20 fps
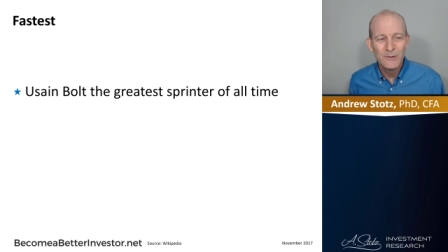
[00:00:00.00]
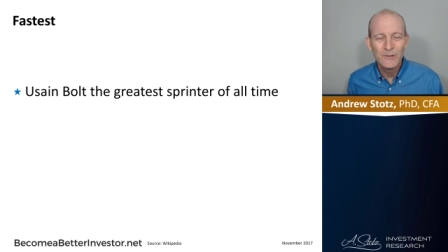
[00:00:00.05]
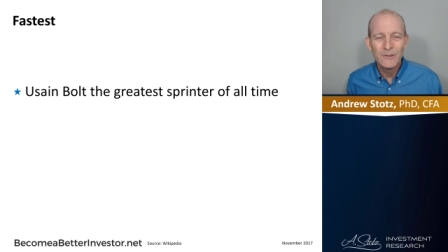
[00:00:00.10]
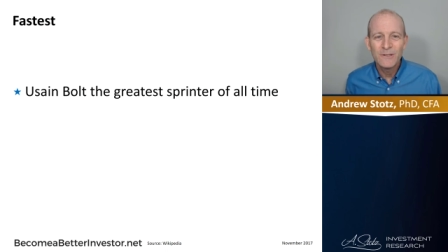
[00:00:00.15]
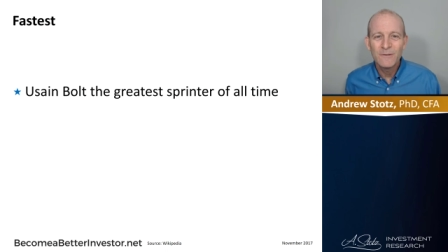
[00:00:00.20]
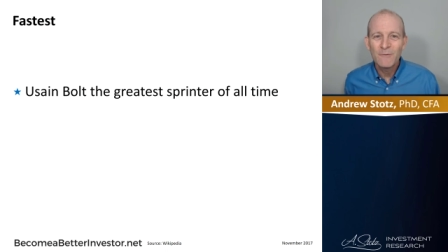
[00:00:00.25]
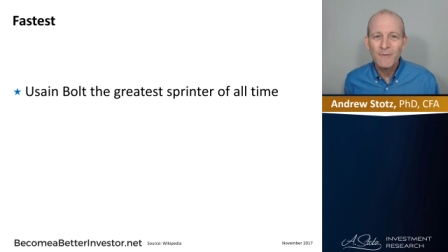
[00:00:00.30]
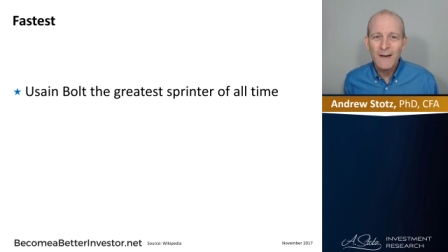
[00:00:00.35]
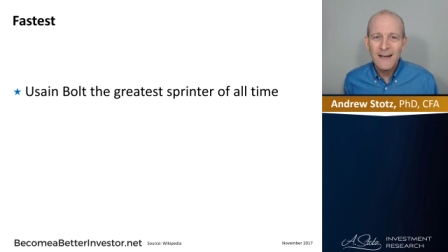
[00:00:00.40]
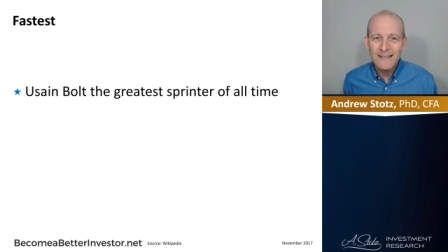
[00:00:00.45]

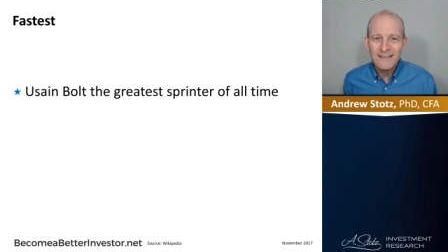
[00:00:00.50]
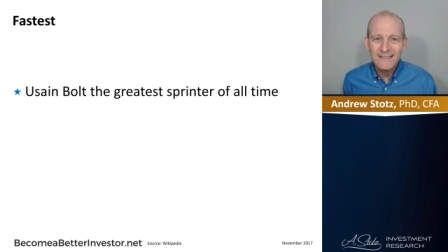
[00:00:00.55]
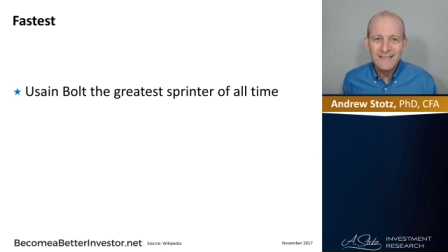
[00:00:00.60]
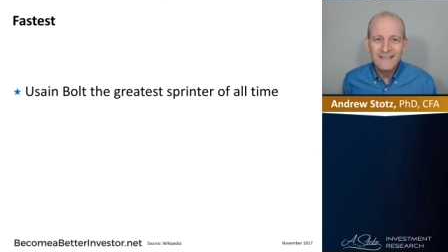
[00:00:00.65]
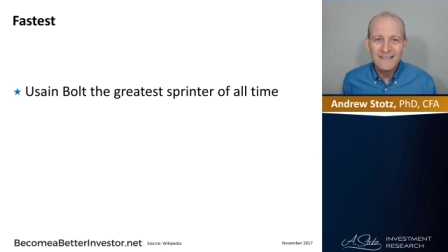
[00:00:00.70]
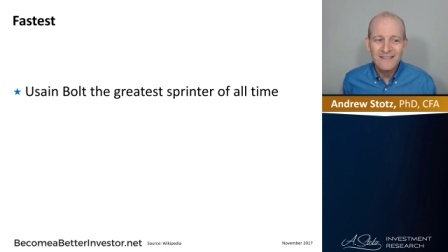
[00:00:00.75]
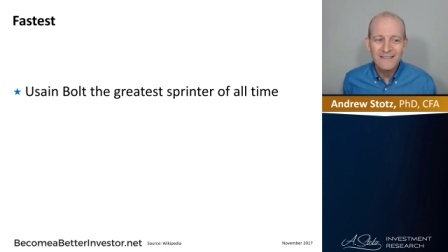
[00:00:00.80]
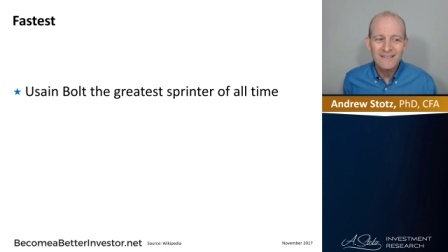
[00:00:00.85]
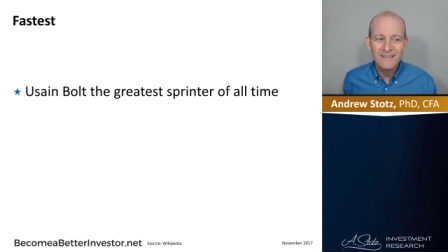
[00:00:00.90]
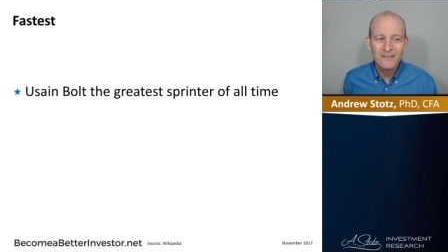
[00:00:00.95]
who's the
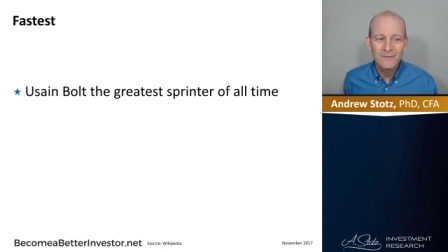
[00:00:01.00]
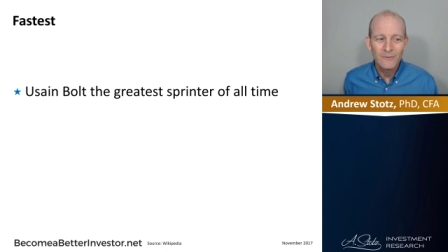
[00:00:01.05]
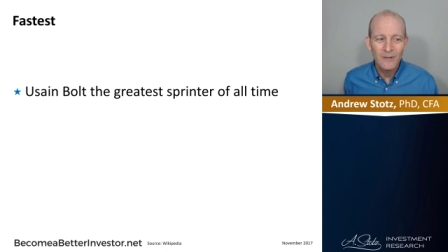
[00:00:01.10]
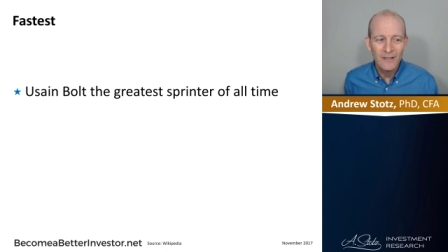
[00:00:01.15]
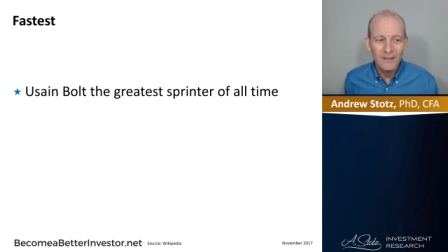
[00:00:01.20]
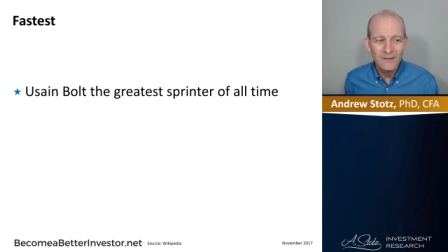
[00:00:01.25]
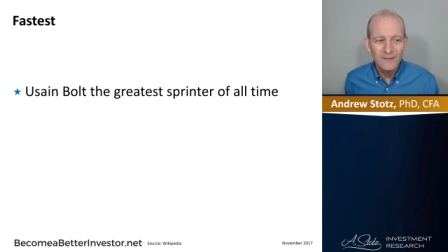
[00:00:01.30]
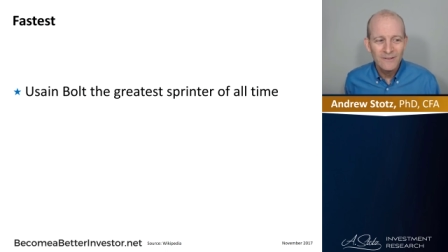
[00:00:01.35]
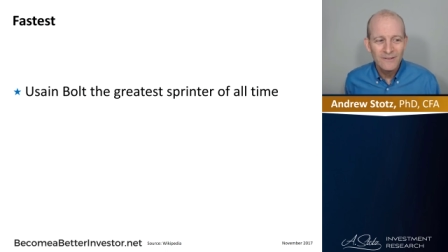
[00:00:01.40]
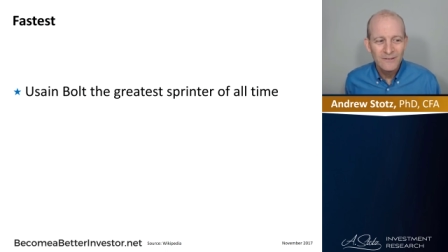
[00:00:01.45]
fastest?
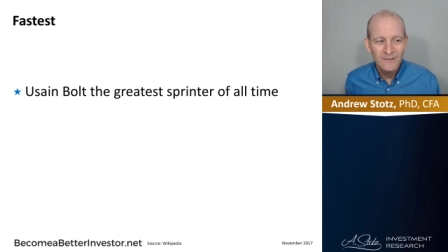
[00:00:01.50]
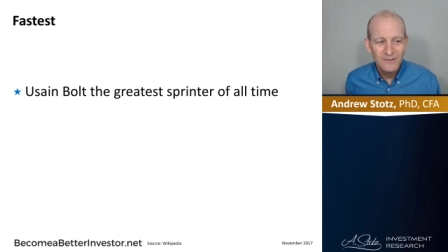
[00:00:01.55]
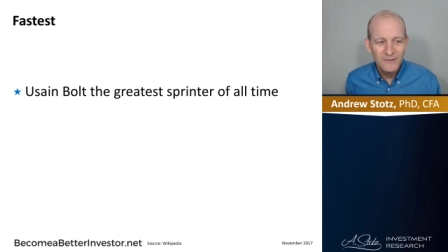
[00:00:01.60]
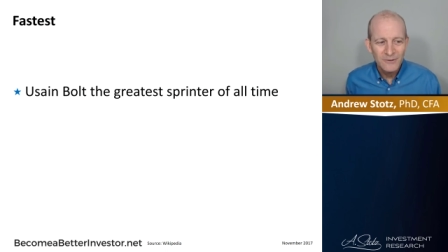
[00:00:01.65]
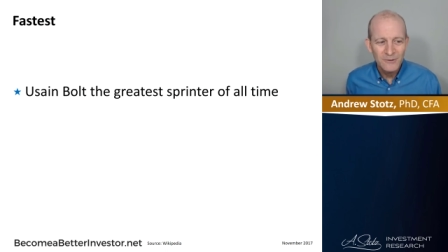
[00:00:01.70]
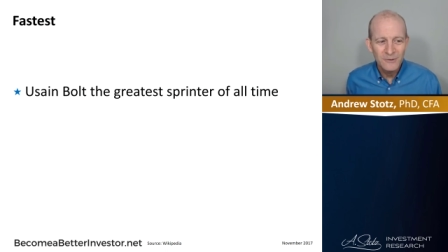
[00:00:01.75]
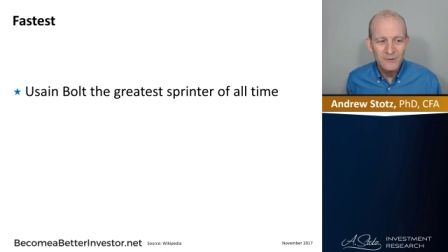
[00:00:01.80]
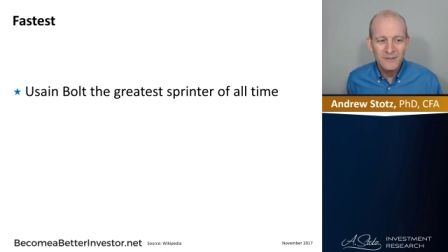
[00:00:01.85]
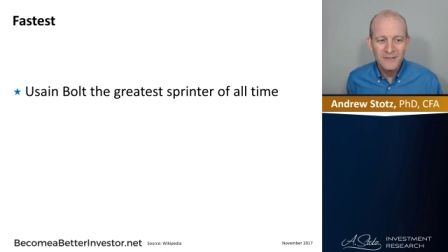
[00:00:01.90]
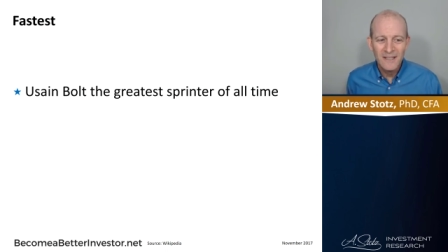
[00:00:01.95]
Well,
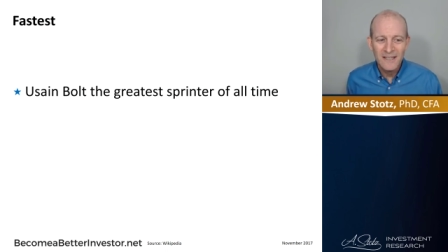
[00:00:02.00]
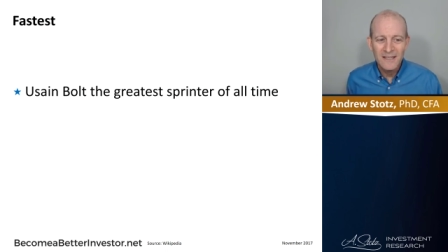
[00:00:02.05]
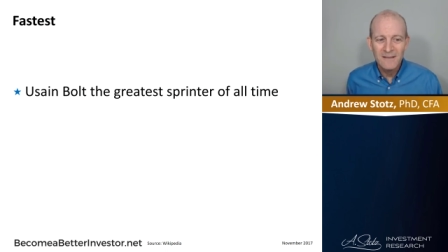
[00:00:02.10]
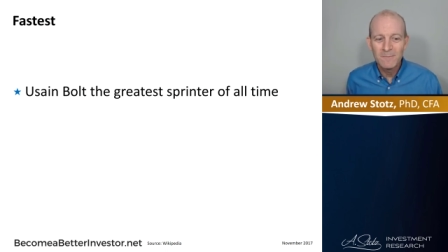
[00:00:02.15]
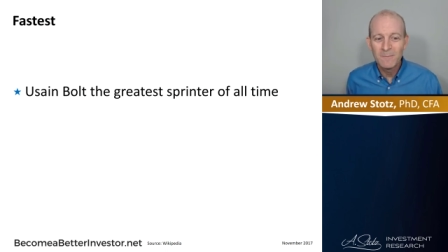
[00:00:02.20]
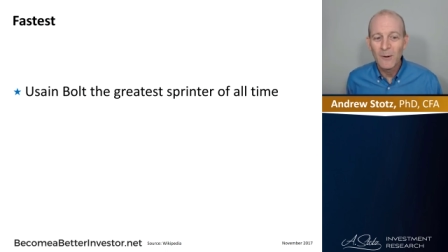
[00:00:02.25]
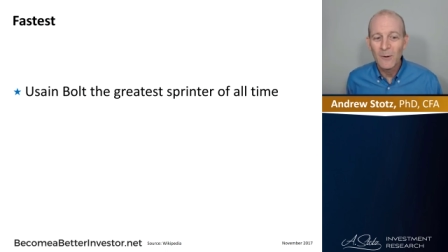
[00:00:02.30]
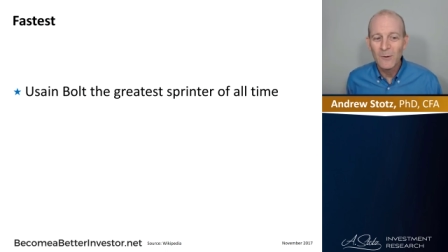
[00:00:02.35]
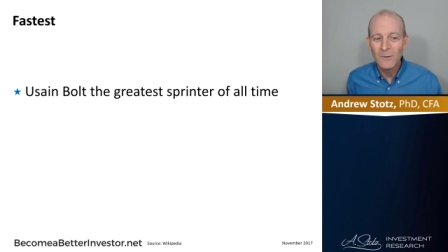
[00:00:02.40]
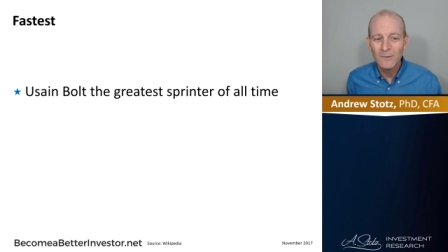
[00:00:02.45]

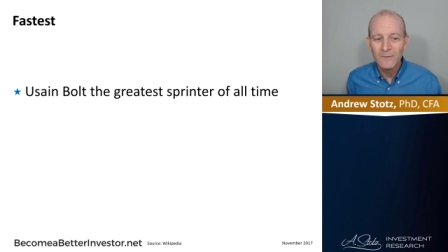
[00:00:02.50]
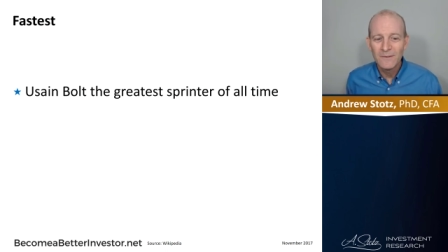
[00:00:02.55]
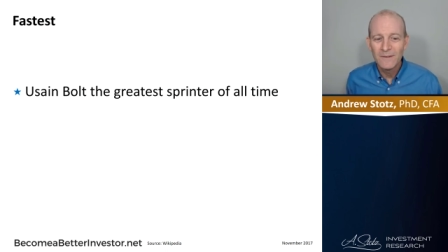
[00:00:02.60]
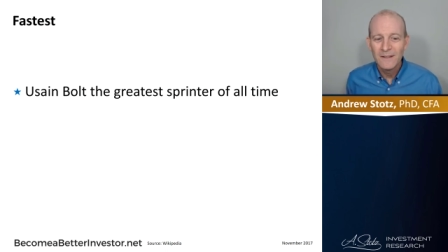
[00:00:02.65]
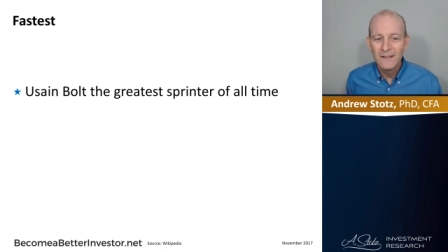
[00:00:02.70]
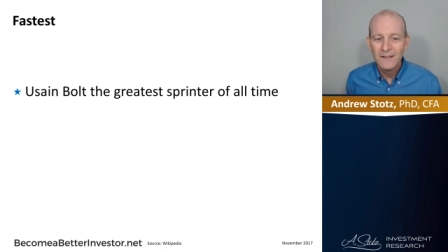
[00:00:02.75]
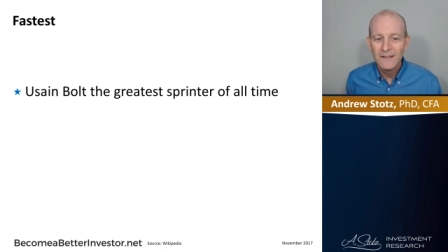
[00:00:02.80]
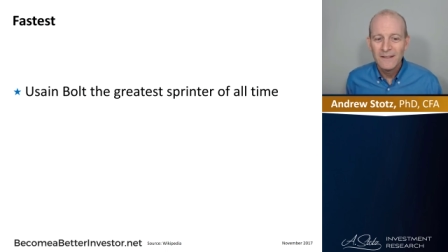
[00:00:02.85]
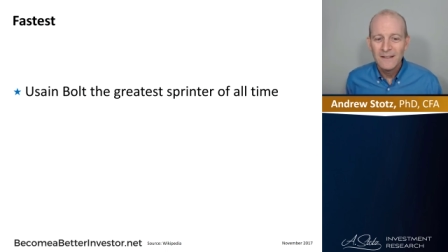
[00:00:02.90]
Usain Bolt